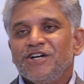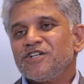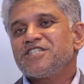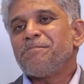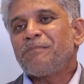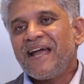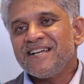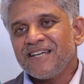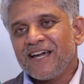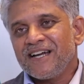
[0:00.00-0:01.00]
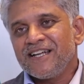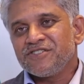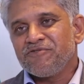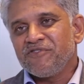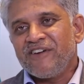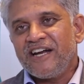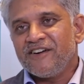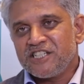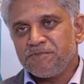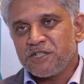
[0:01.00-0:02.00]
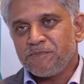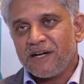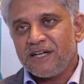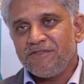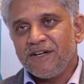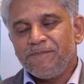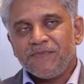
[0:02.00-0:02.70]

So it's amazing and it gives a very interesting perspective,